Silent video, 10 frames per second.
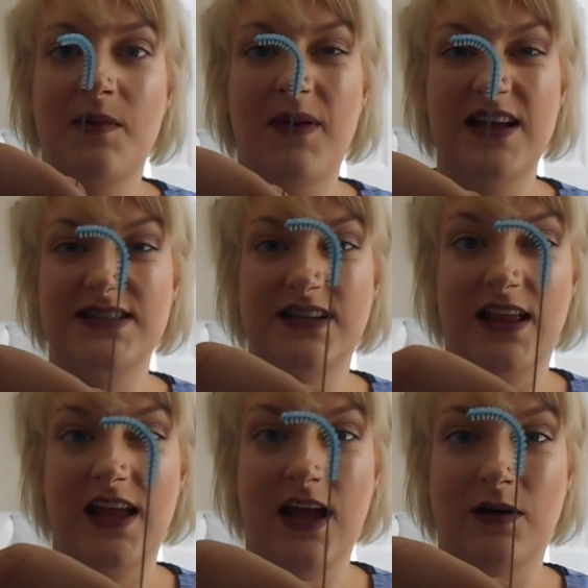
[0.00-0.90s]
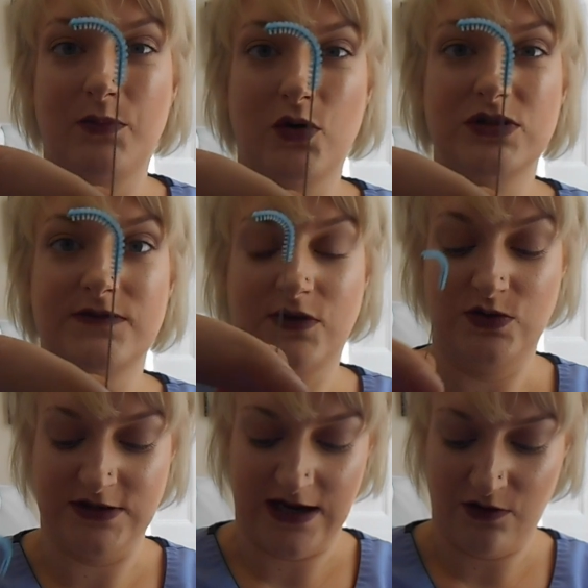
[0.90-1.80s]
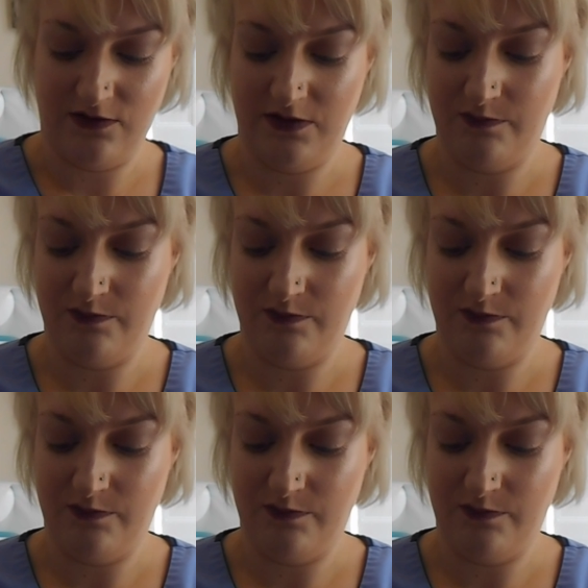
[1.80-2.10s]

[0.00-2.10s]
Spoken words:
basically it'll push food out,